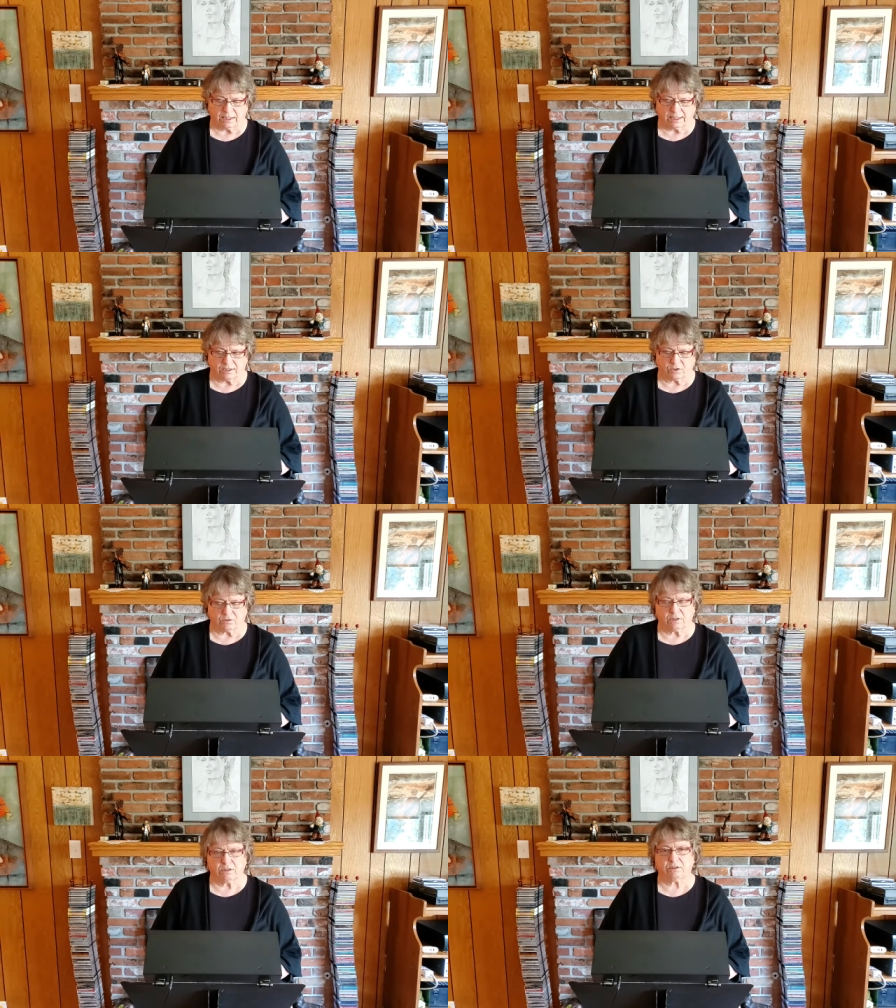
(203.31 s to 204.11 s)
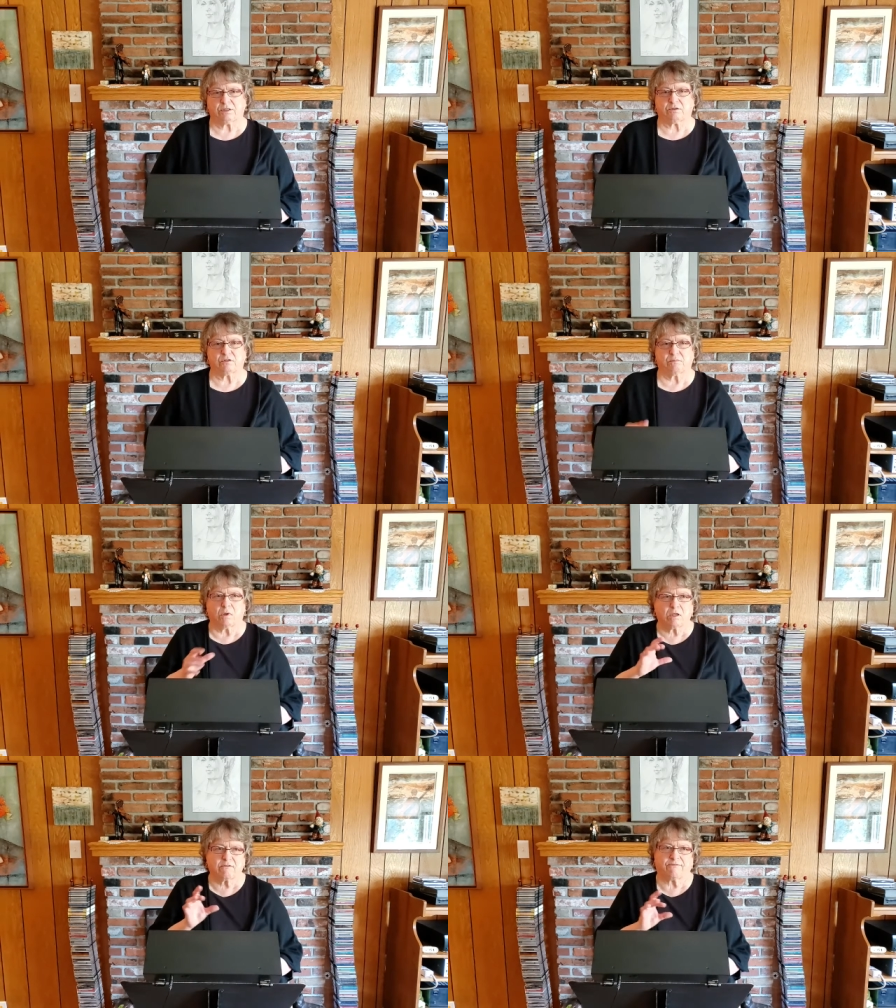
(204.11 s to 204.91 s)
and so the luthiers
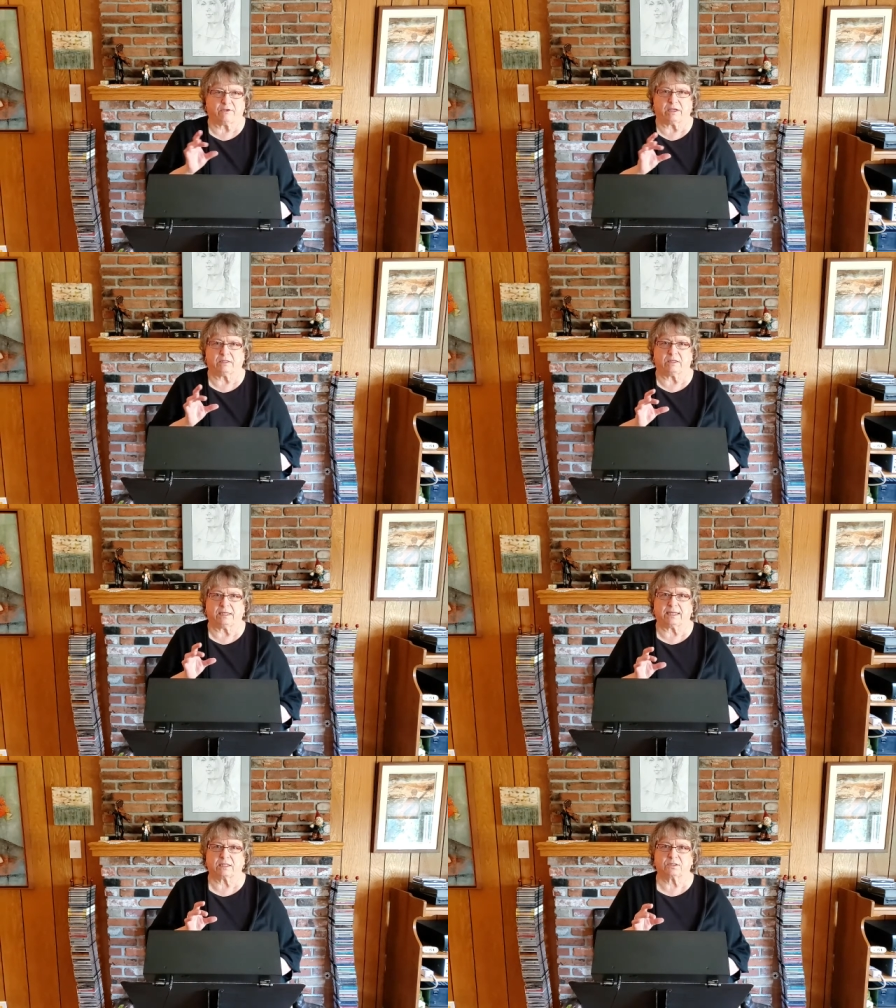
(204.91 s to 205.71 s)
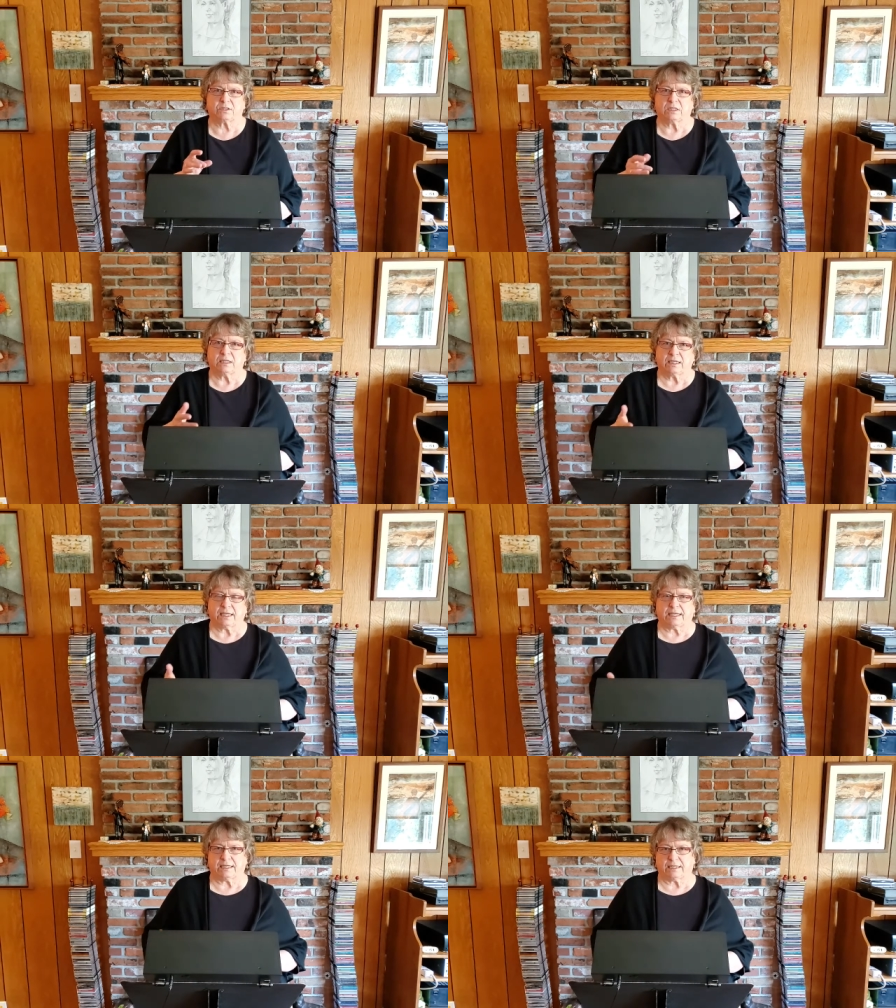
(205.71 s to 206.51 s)
modified the necks
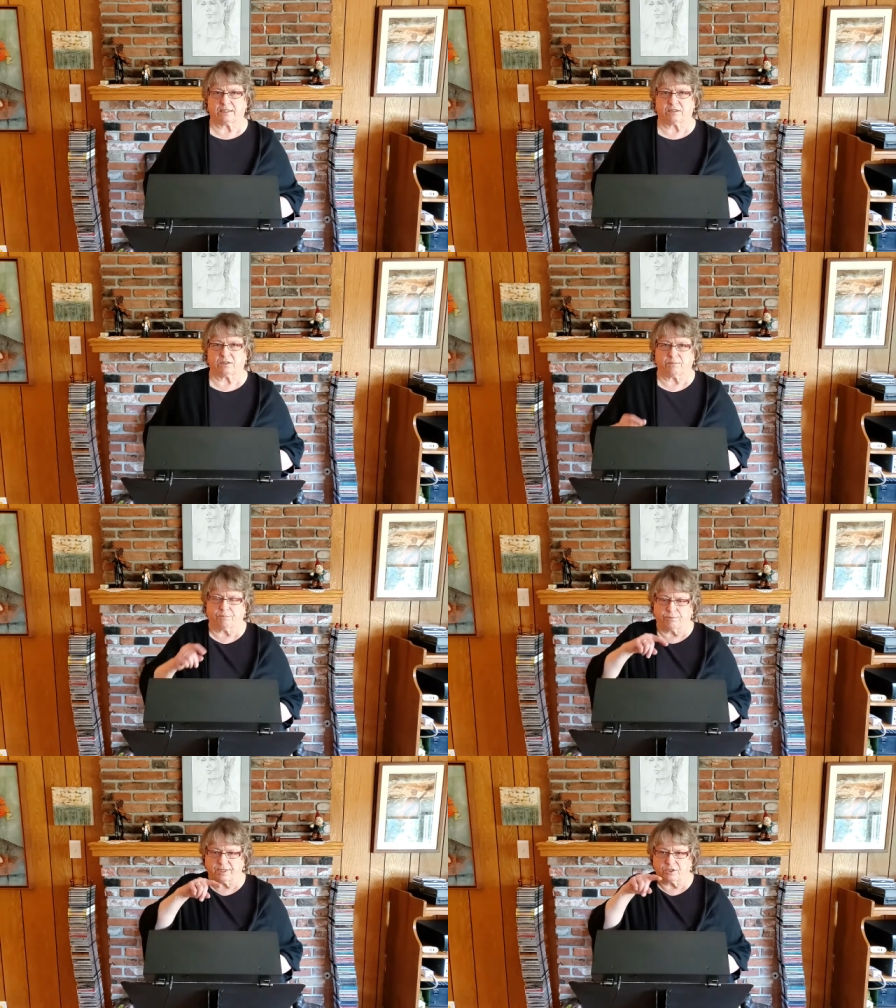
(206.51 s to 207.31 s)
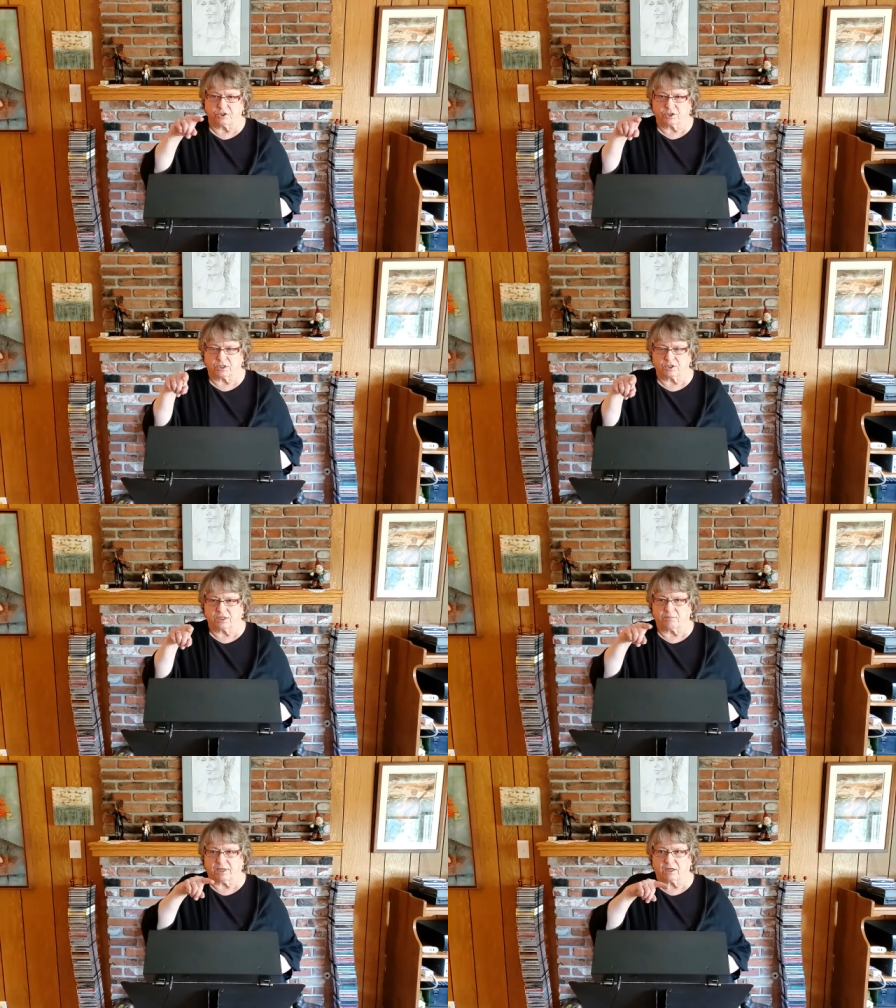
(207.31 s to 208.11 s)
and the bridge,
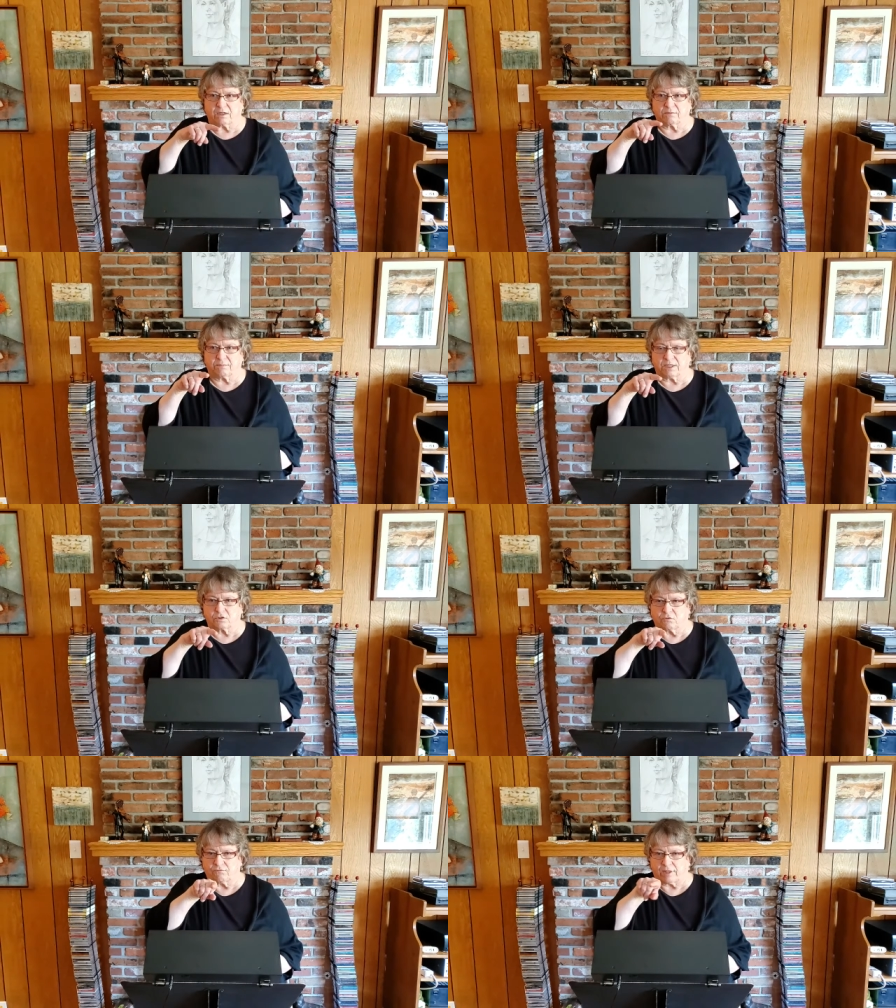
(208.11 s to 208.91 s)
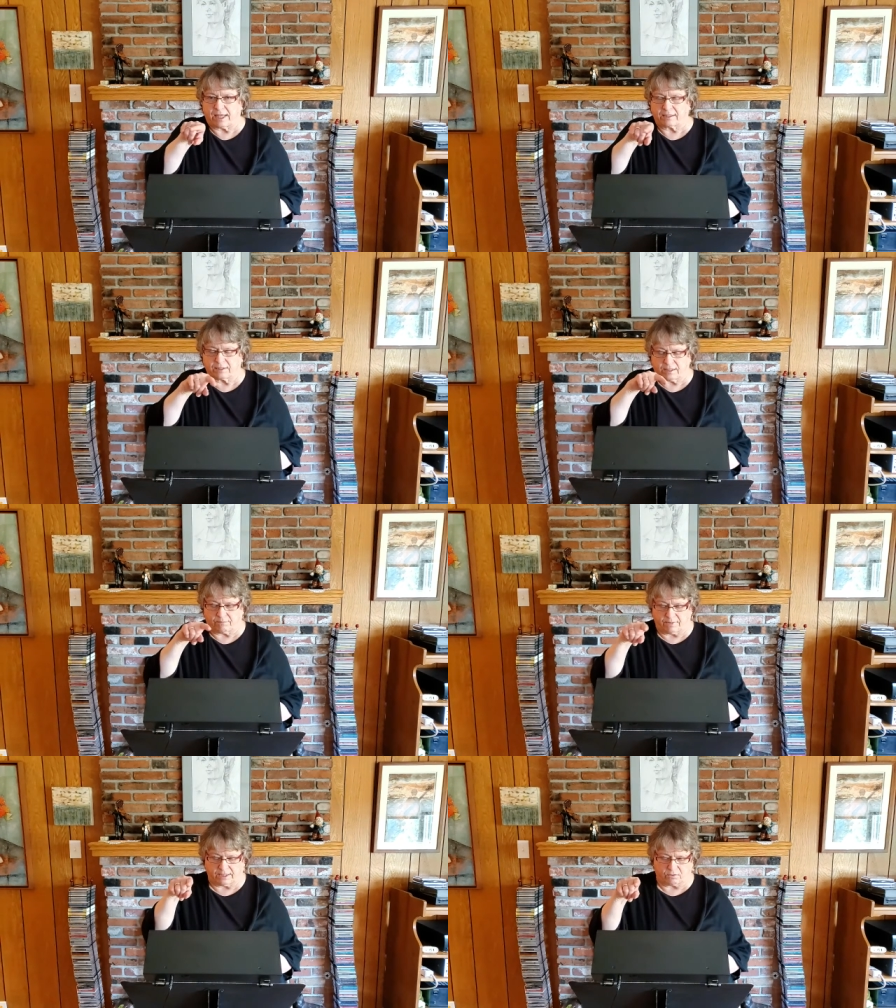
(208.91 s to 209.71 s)
instead of being, being so flat, they
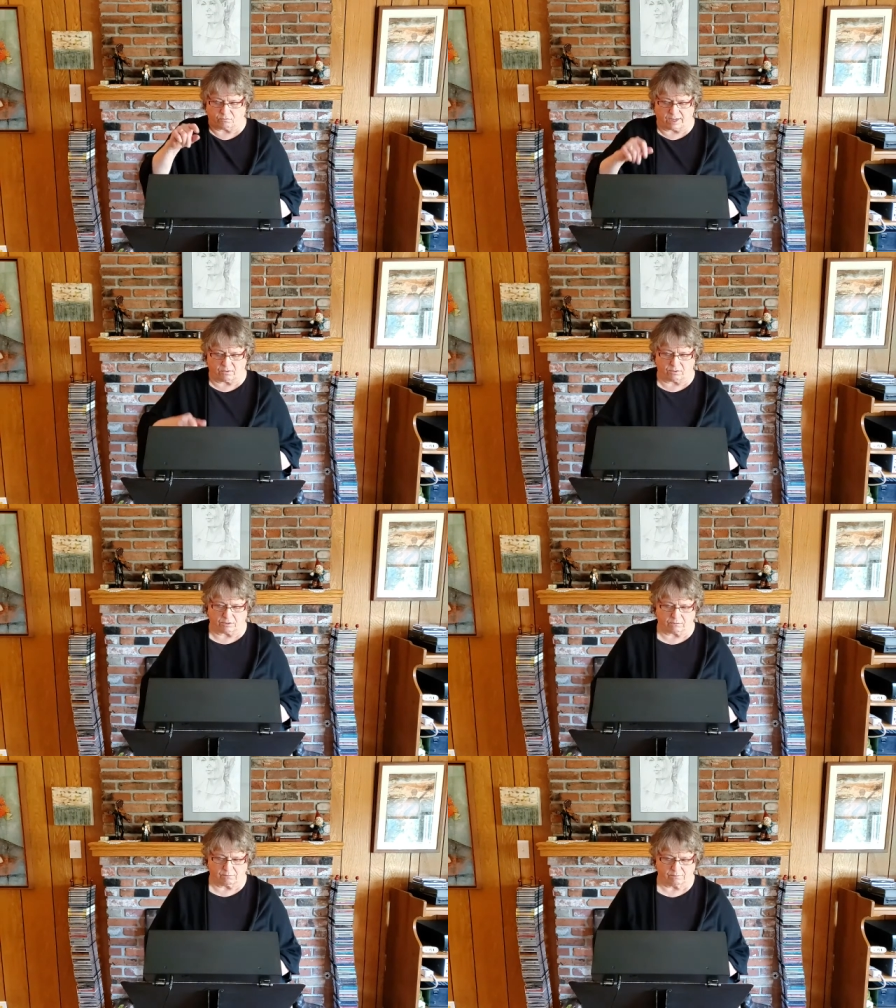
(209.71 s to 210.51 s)
made it rounder.